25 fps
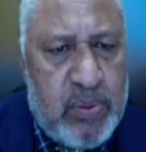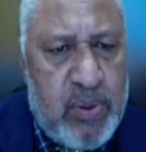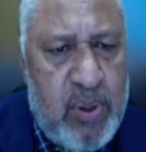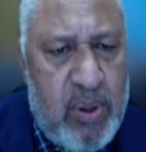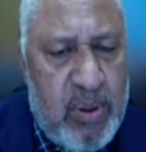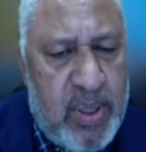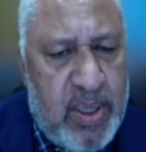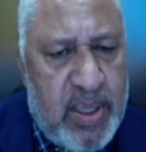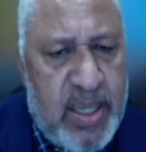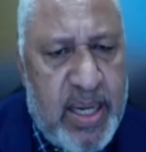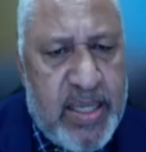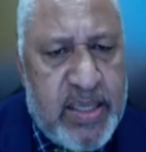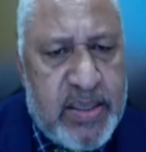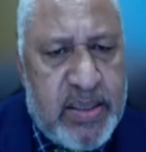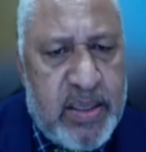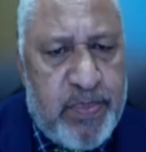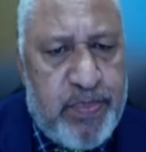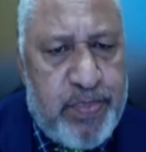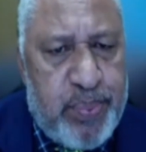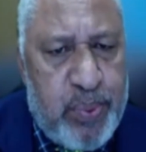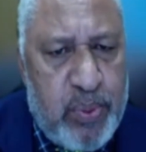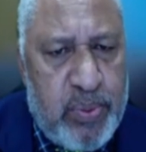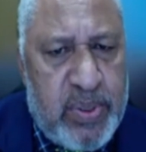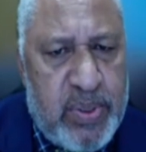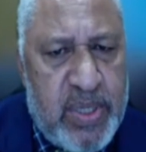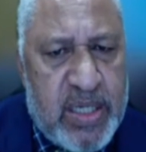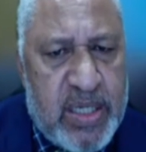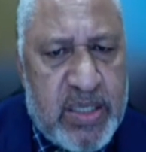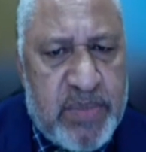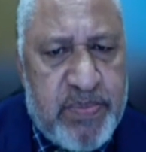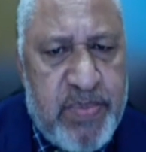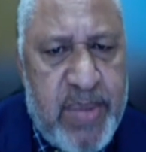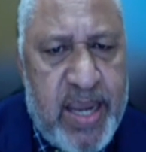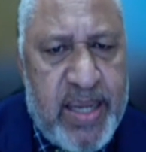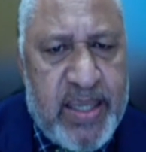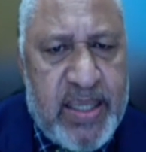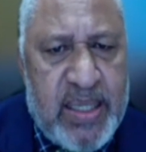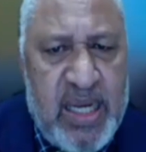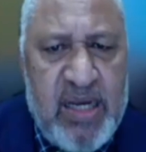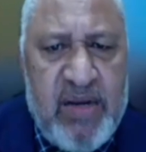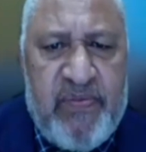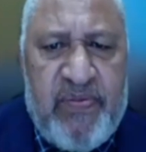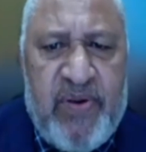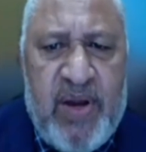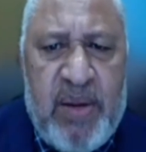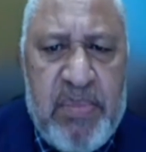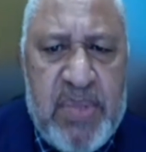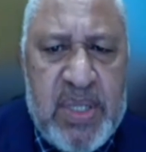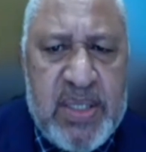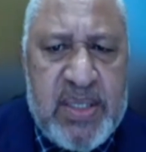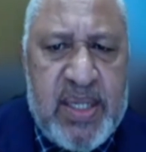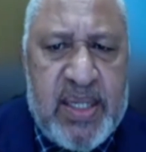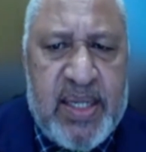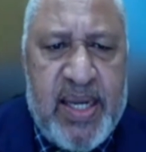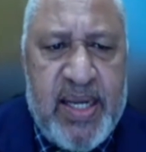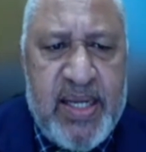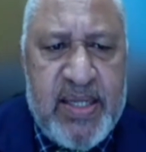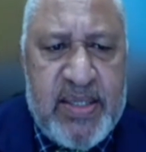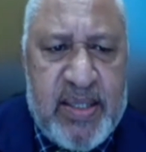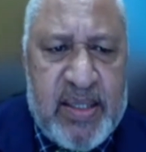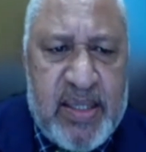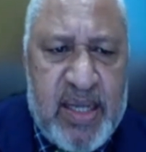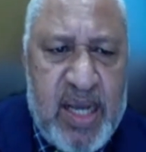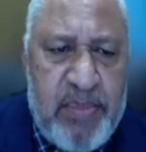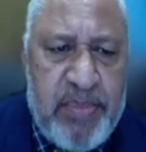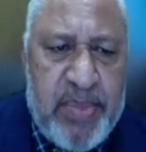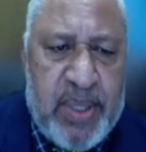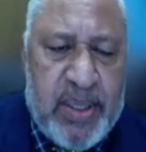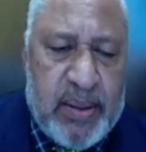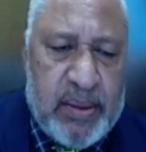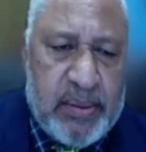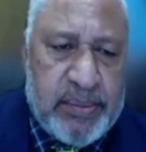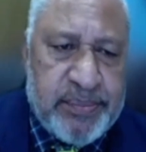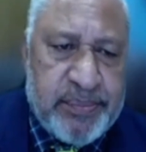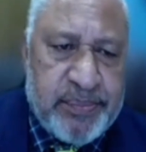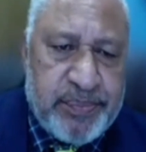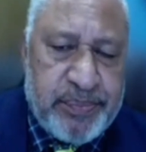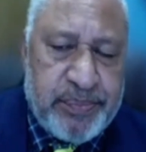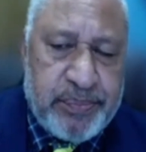to organize a protest by cane farmers against the government.